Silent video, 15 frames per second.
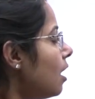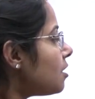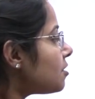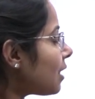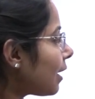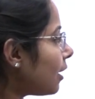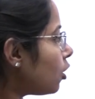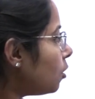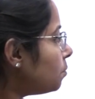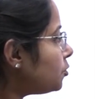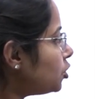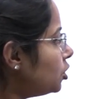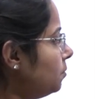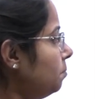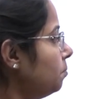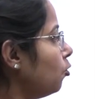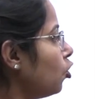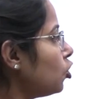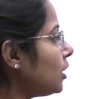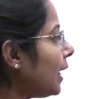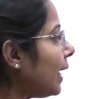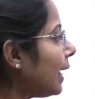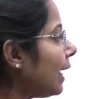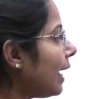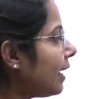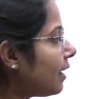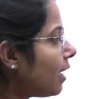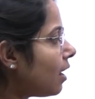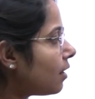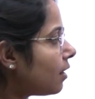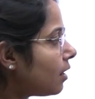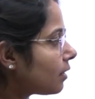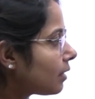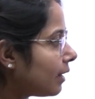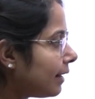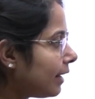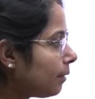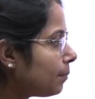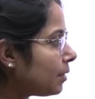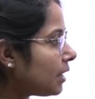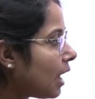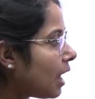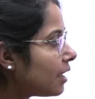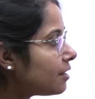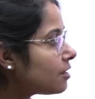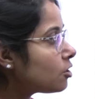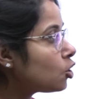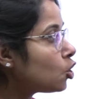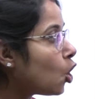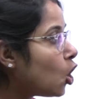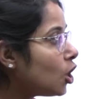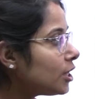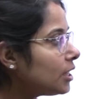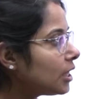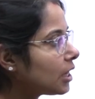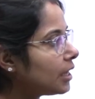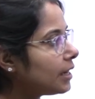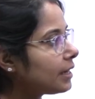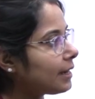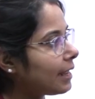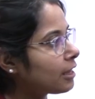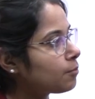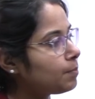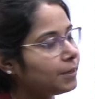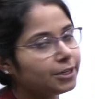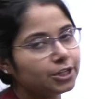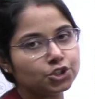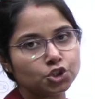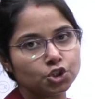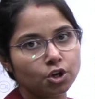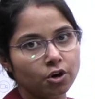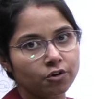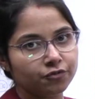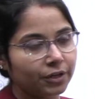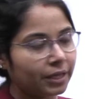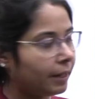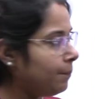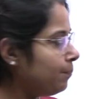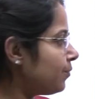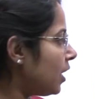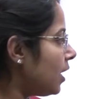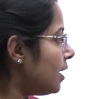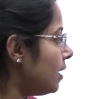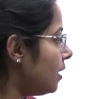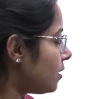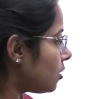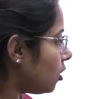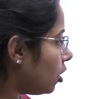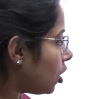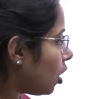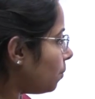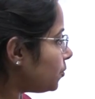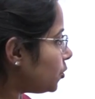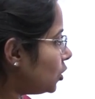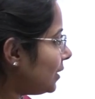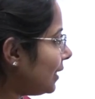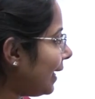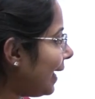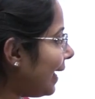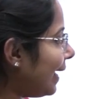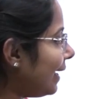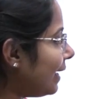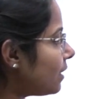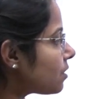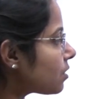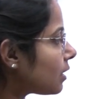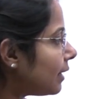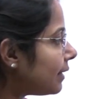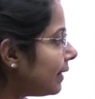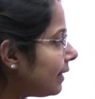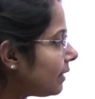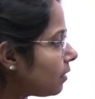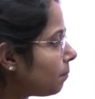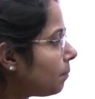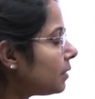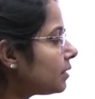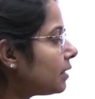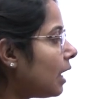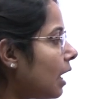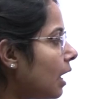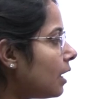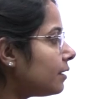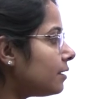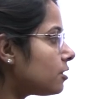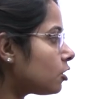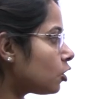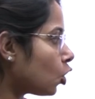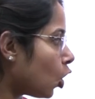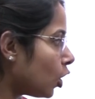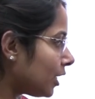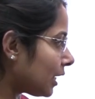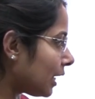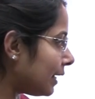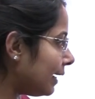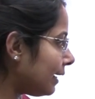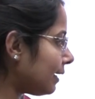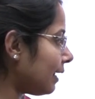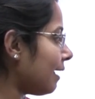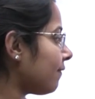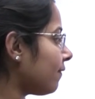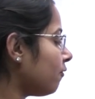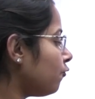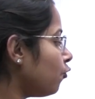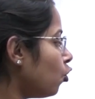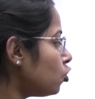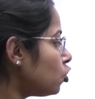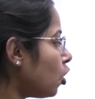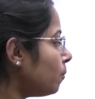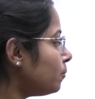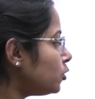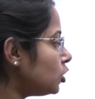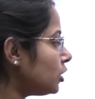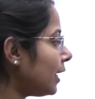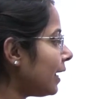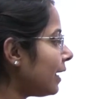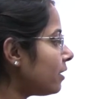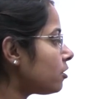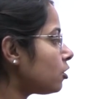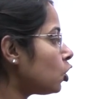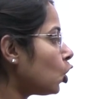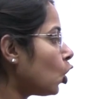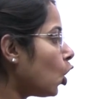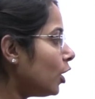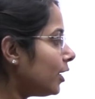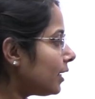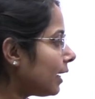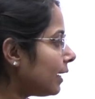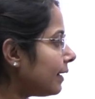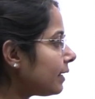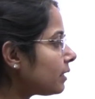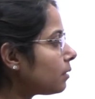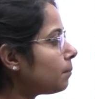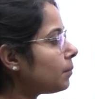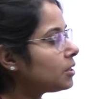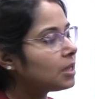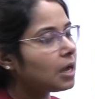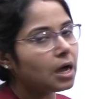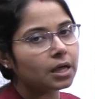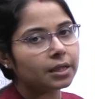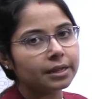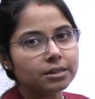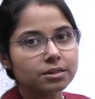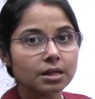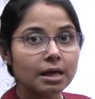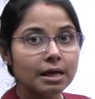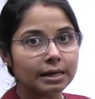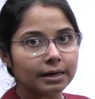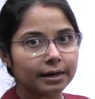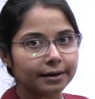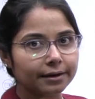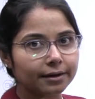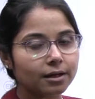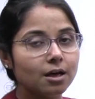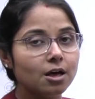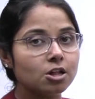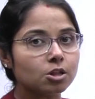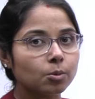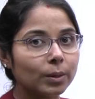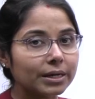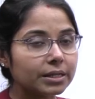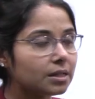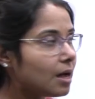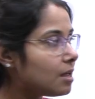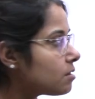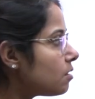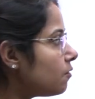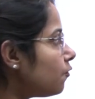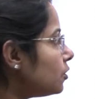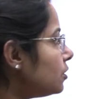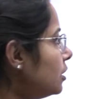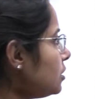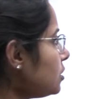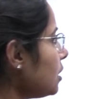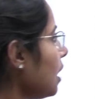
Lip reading: Second option, both A and R are correct, but R is not the correct explanation of A. Third option, A is correct, but the R is not correct. And the fourth option, A is not correct, but the R is correct. So what is the answer for this?